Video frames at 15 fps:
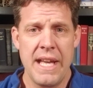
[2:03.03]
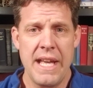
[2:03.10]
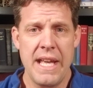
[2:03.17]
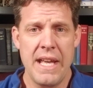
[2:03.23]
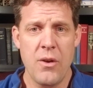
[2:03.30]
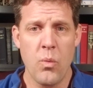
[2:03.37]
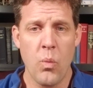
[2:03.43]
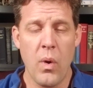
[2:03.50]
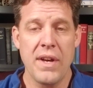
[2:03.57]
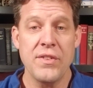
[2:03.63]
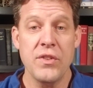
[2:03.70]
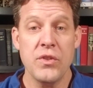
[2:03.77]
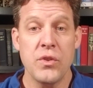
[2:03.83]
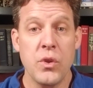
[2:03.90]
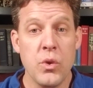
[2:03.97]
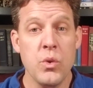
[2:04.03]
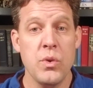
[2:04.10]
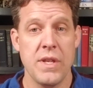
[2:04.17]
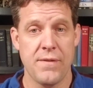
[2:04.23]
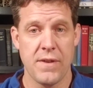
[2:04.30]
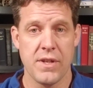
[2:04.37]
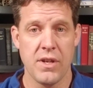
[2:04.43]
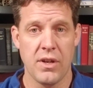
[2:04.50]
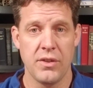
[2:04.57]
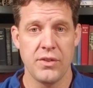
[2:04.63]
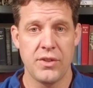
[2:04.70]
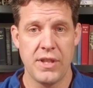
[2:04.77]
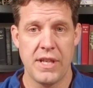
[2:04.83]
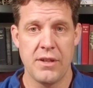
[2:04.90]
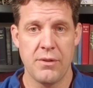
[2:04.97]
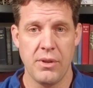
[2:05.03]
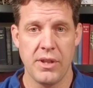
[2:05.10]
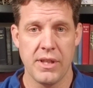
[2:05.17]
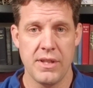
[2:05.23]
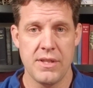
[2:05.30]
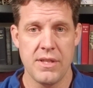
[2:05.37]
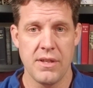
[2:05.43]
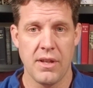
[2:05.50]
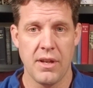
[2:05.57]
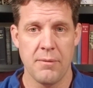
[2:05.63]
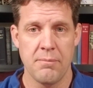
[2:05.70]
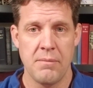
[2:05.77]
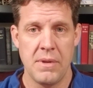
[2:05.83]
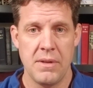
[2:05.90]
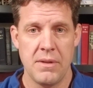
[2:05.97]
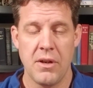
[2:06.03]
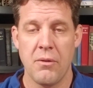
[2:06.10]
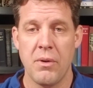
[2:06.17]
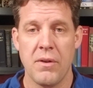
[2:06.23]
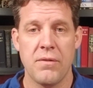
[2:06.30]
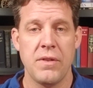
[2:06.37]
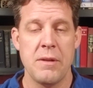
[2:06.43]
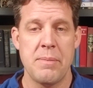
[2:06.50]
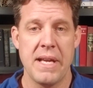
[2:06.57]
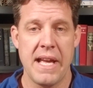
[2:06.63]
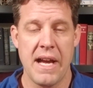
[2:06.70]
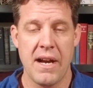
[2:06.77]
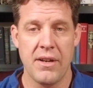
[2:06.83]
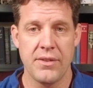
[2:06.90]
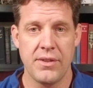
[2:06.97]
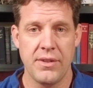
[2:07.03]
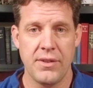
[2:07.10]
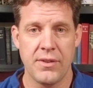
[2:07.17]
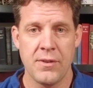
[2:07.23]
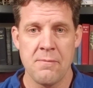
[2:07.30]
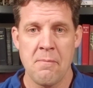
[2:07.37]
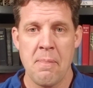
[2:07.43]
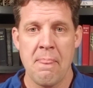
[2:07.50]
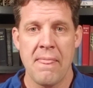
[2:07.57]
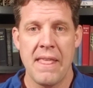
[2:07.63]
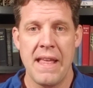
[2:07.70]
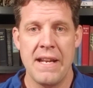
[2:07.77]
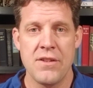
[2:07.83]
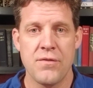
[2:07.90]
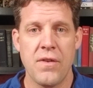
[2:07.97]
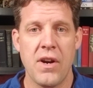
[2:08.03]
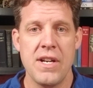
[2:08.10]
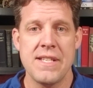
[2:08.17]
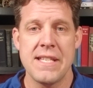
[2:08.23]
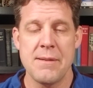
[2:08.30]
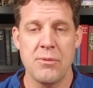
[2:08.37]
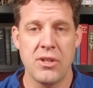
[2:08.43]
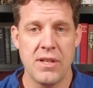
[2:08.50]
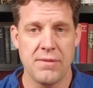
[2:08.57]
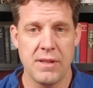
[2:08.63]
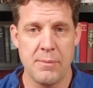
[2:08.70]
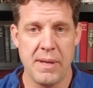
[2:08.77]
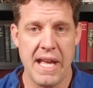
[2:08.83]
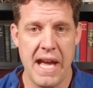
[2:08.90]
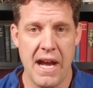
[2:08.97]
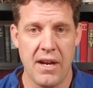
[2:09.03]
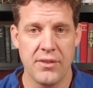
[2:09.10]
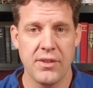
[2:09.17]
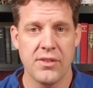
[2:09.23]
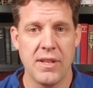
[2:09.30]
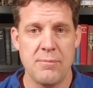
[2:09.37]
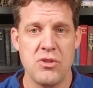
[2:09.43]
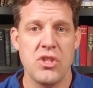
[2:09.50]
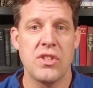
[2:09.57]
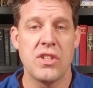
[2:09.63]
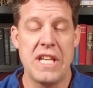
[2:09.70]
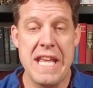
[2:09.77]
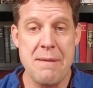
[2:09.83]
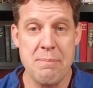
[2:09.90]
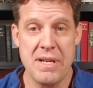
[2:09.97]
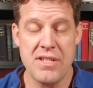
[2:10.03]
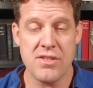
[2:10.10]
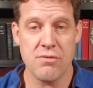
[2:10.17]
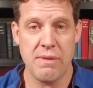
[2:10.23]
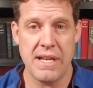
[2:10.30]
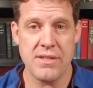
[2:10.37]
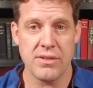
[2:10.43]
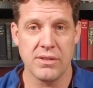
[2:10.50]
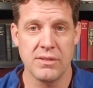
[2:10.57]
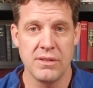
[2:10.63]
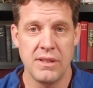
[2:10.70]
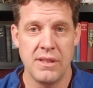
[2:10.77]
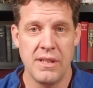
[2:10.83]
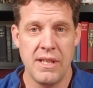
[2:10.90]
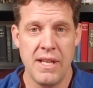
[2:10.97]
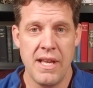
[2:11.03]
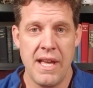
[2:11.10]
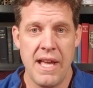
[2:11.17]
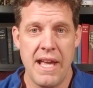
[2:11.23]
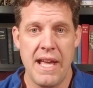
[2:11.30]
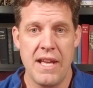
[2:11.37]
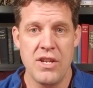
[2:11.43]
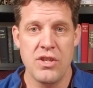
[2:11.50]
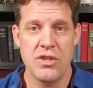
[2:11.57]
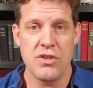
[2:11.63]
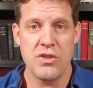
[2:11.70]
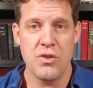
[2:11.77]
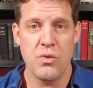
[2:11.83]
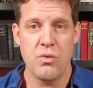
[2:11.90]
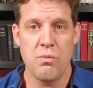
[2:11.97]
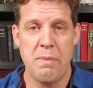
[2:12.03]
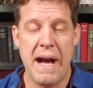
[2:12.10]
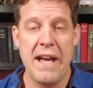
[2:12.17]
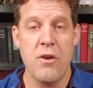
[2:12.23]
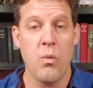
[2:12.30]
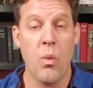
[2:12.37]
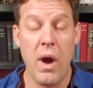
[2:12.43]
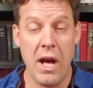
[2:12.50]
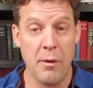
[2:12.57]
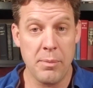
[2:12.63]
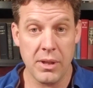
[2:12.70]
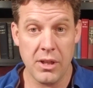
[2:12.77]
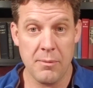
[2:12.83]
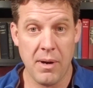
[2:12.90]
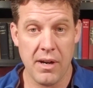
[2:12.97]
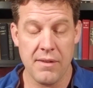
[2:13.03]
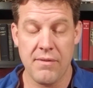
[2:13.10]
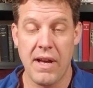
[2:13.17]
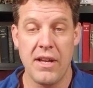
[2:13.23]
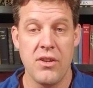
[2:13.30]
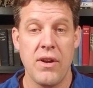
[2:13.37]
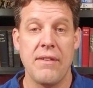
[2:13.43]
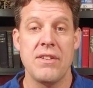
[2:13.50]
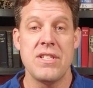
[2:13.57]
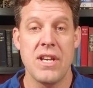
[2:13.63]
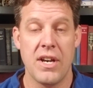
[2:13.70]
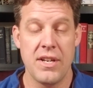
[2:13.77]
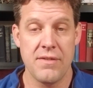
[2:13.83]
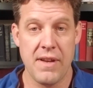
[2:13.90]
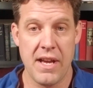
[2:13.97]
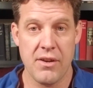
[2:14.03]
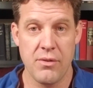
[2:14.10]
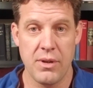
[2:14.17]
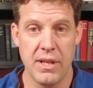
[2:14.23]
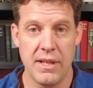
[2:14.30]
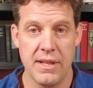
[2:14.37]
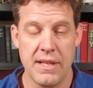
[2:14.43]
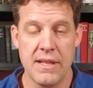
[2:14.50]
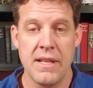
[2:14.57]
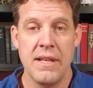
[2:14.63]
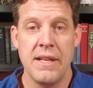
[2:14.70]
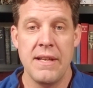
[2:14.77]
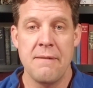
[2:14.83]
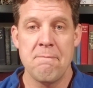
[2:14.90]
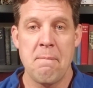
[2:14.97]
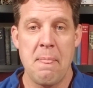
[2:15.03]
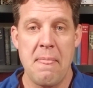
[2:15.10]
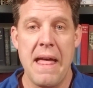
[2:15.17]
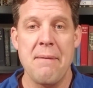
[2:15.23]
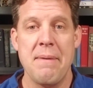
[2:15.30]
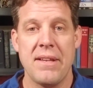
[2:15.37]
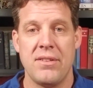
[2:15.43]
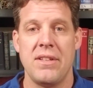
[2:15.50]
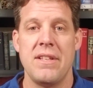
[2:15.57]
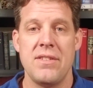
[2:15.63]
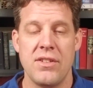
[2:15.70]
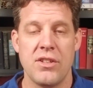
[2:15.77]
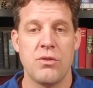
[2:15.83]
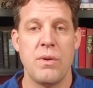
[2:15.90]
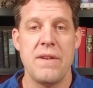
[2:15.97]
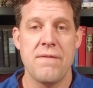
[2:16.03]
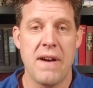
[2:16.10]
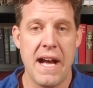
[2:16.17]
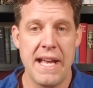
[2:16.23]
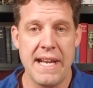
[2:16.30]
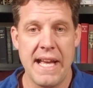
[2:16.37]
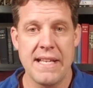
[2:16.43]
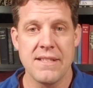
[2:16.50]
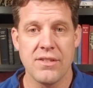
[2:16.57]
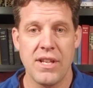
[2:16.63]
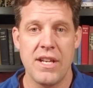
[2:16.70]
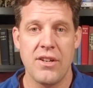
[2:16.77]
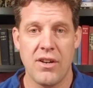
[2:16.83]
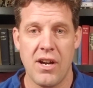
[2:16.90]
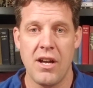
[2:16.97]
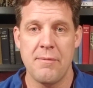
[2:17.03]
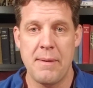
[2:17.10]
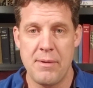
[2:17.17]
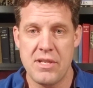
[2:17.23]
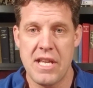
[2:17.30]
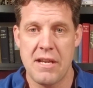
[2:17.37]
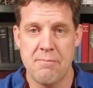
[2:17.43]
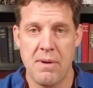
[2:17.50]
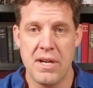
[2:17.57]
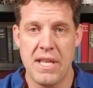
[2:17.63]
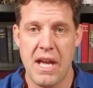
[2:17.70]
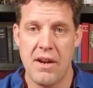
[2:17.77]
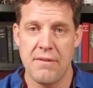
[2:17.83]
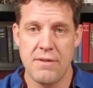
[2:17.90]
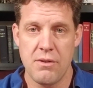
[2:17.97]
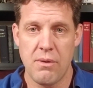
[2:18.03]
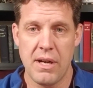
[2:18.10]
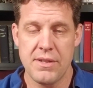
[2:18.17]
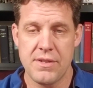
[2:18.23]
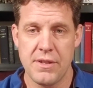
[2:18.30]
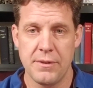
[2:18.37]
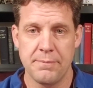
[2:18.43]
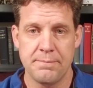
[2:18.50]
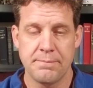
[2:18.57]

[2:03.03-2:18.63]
it wasn't too difficult to get a really good deal on them. We were flipping houses, and it's very similar to flipping a house, except you just keep it as a rental, and you buy it well below market value, have a ton of equity in it. That makes it easier to refinance later on, maybe take money out if you want to.